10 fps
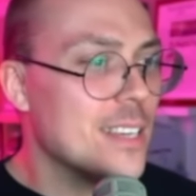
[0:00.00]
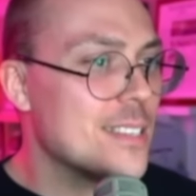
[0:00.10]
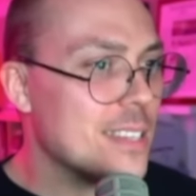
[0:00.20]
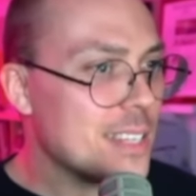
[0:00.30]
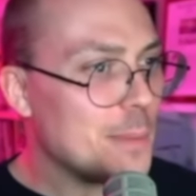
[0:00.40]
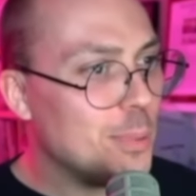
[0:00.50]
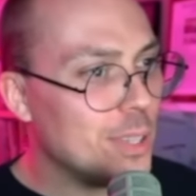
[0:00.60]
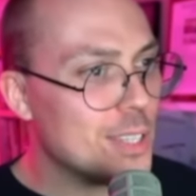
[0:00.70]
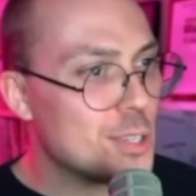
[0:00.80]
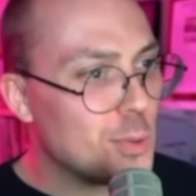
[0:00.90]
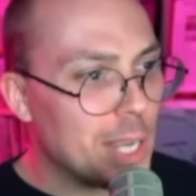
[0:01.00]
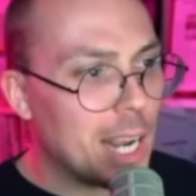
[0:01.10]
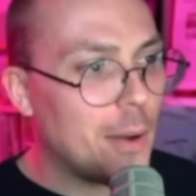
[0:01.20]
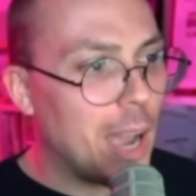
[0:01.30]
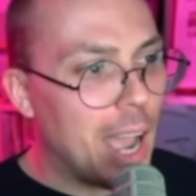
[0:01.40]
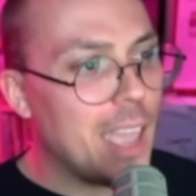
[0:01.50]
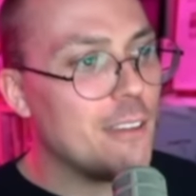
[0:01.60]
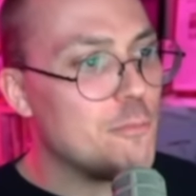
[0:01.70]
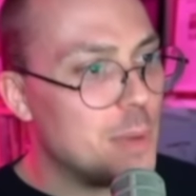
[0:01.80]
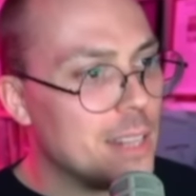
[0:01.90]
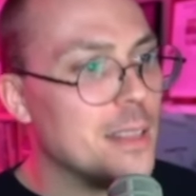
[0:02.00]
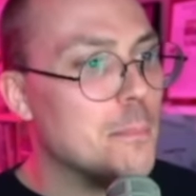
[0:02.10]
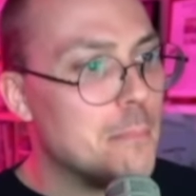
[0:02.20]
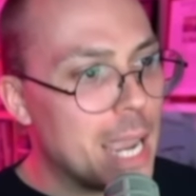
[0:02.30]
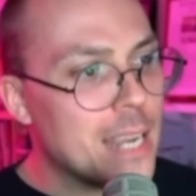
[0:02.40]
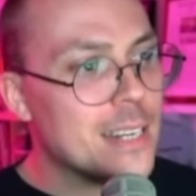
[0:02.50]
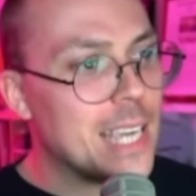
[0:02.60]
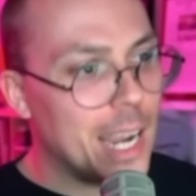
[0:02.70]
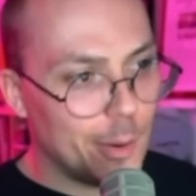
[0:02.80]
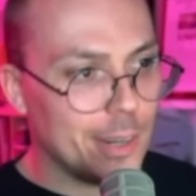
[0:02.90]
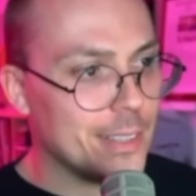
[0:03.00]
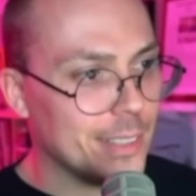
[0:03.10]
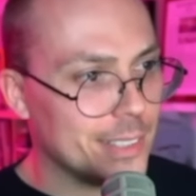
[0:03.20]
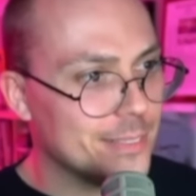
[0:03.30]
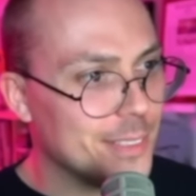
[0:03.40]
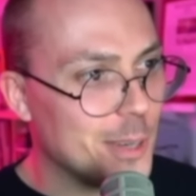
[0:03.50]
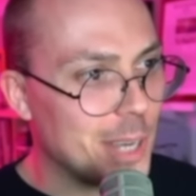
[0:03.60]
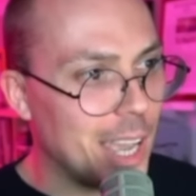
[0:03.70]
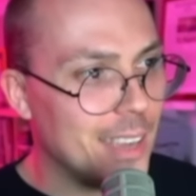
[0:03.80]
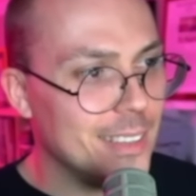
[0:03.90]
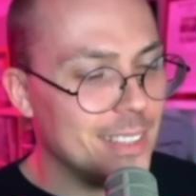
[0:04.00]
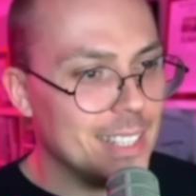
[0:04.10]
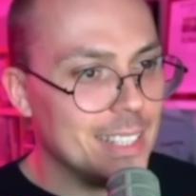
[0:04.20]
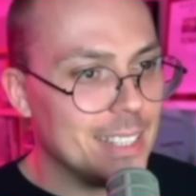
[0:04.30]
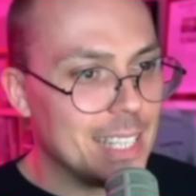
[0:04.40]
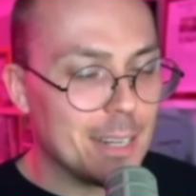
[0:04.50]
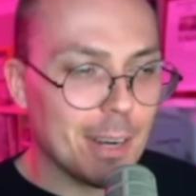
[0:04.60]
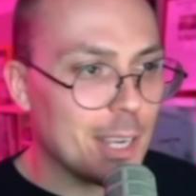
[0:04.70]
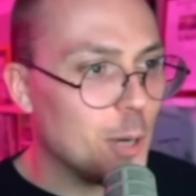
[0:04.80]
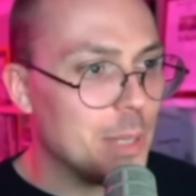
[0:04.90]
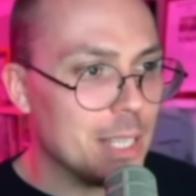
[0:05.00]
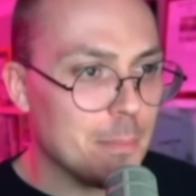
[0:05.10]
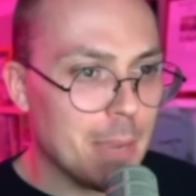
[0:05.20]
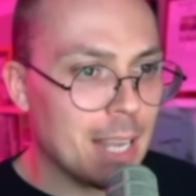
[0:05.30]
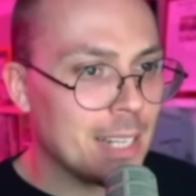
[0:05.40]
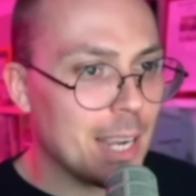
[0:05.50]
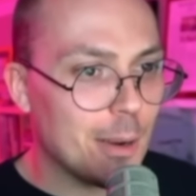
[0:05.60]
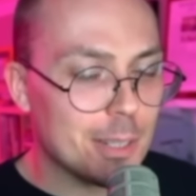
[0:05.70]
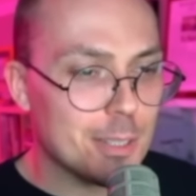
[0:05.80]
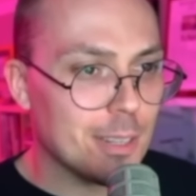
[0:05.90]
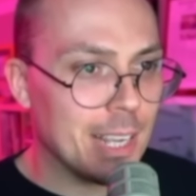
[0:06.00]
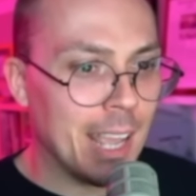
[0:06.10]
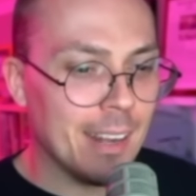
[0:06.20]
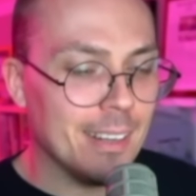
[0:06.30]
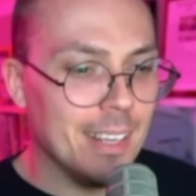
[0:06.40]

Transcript: Since I put this tweet out, I have been the main character, okay? Here I go being the main character again.